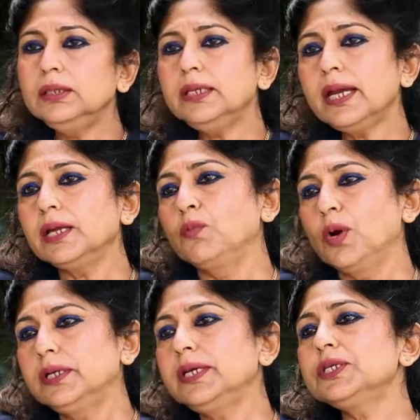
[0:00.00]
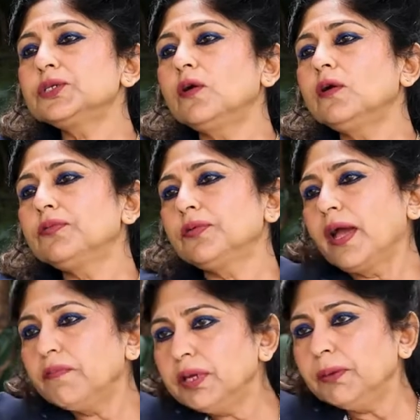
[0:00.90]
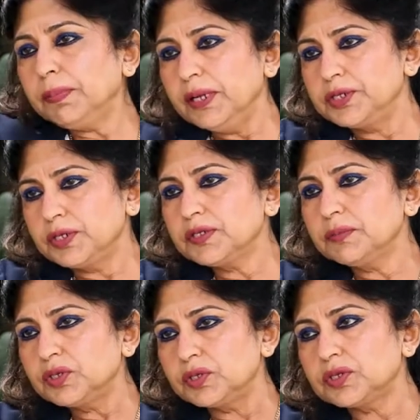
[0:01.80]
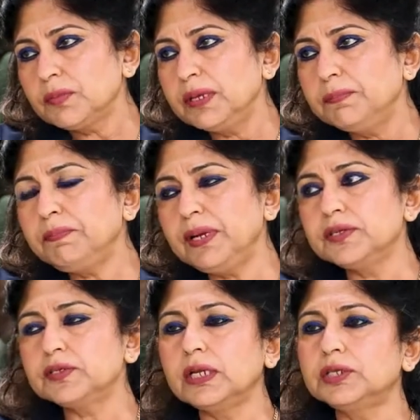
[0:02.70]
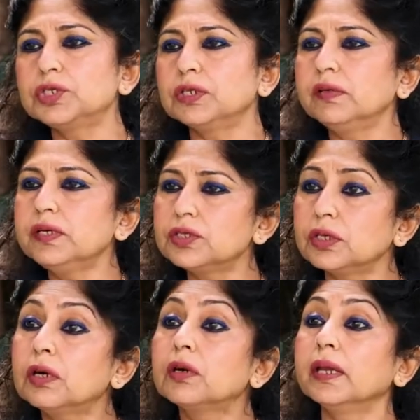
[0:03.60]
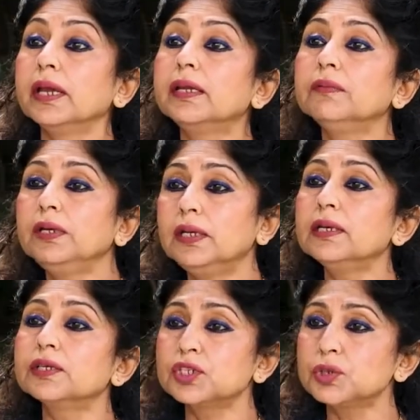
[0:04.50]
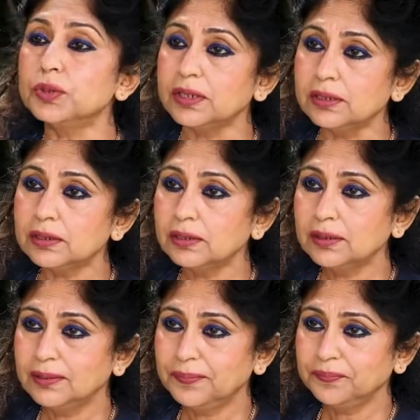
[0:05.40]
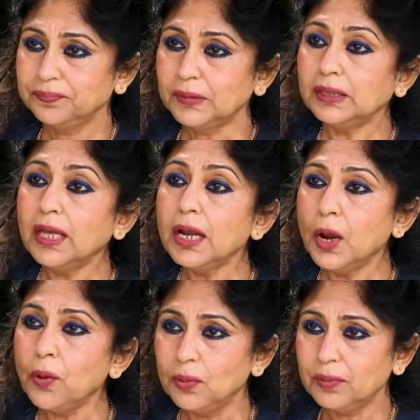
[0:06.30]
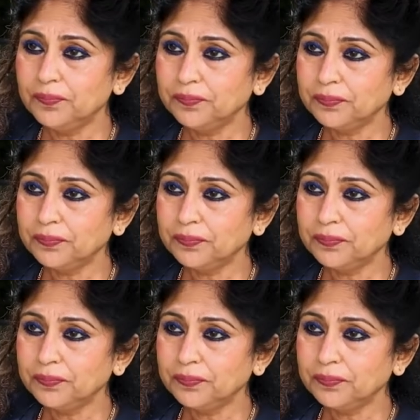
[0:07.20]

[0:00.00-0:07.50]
The advantage of having a plagiarism system in place, that generates the creativity in a student, that they know